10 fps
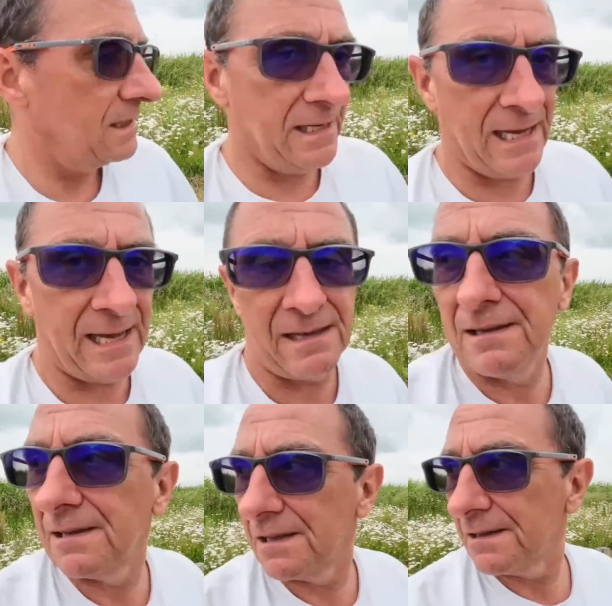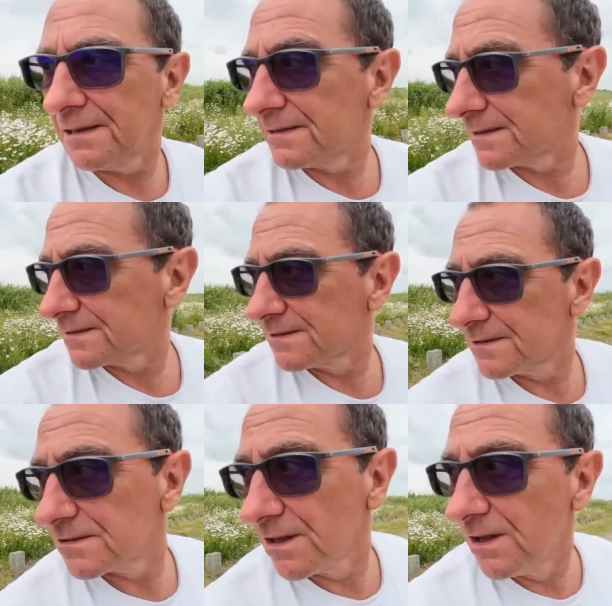yeah,
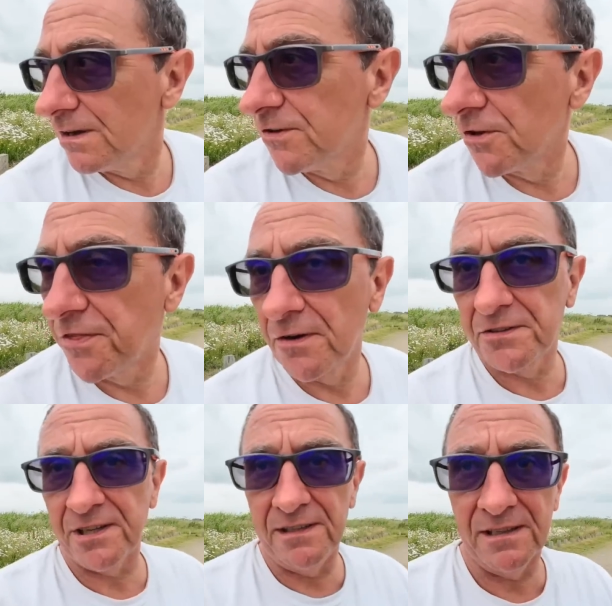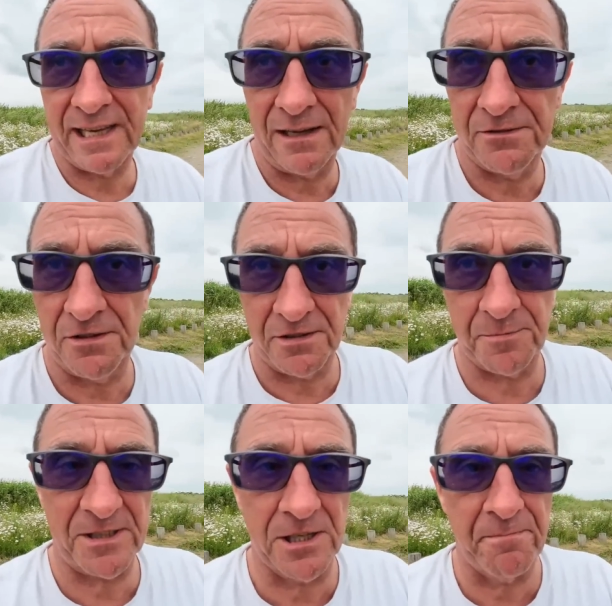so a lot of authorities and councils,
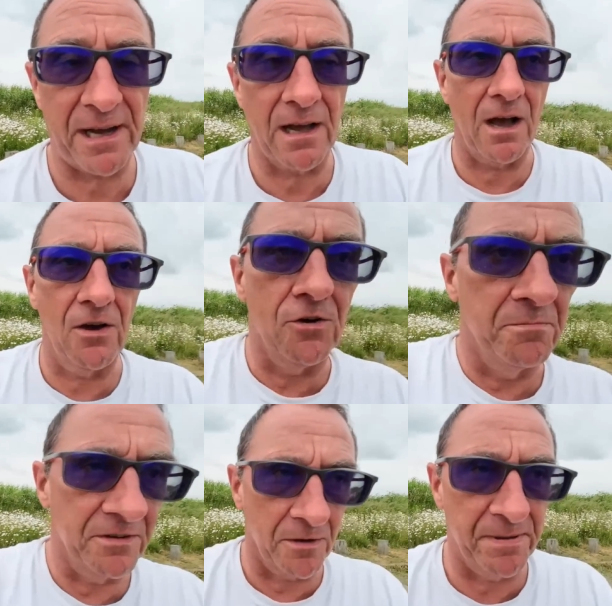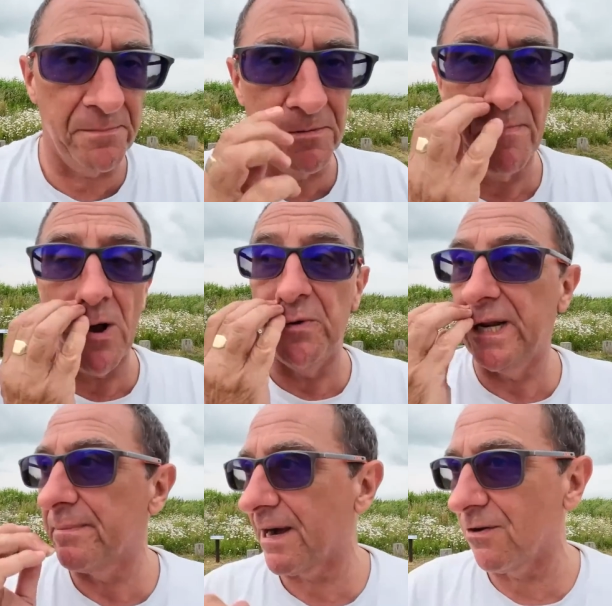especially back at home, you've got people
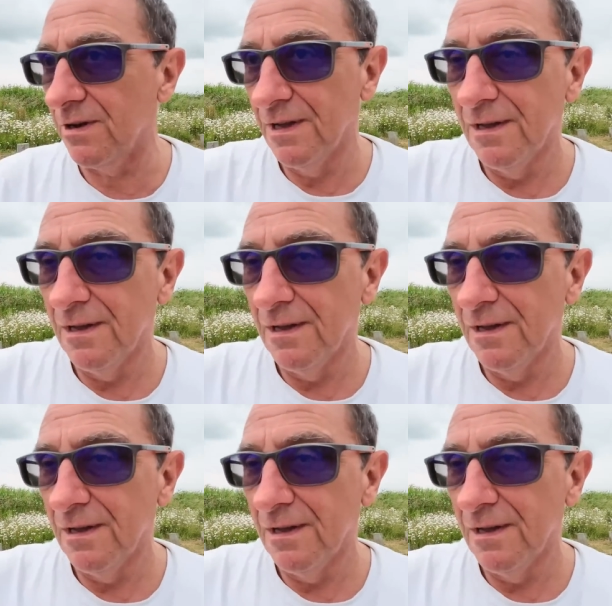moaning about